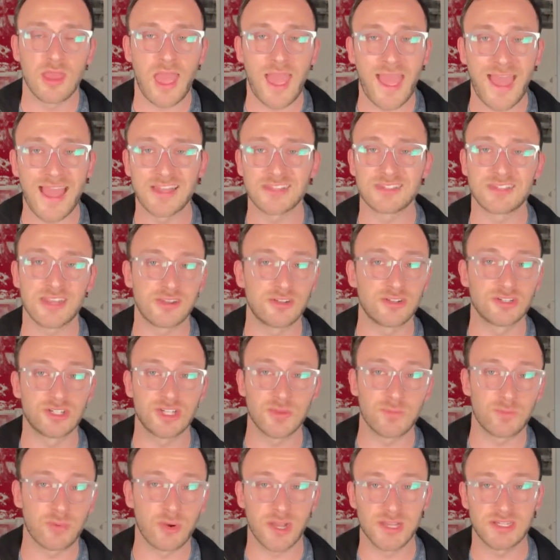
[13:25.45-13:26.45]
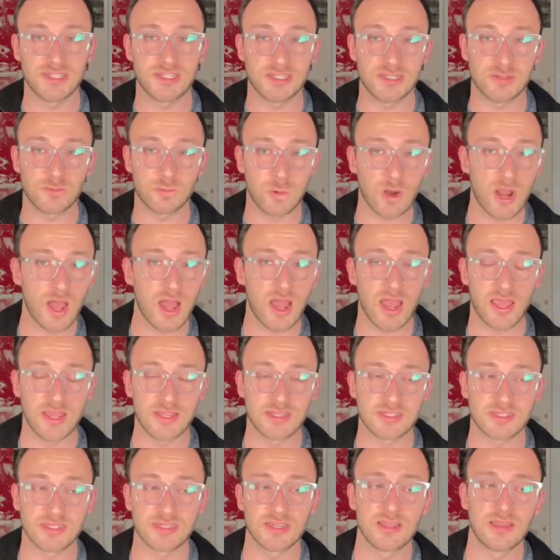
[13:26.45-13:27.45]
as energy prices
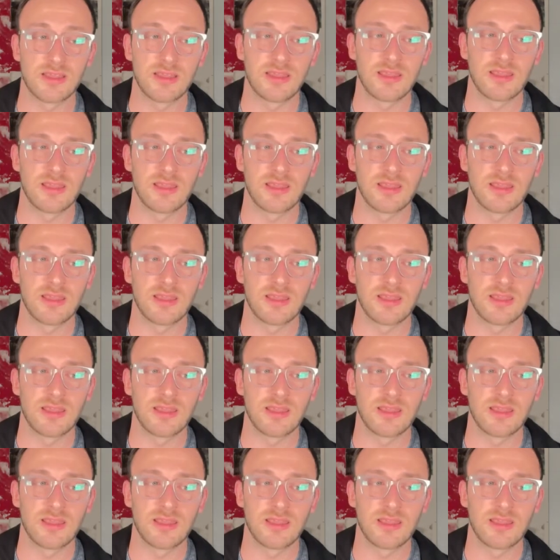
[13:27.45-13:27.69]
rise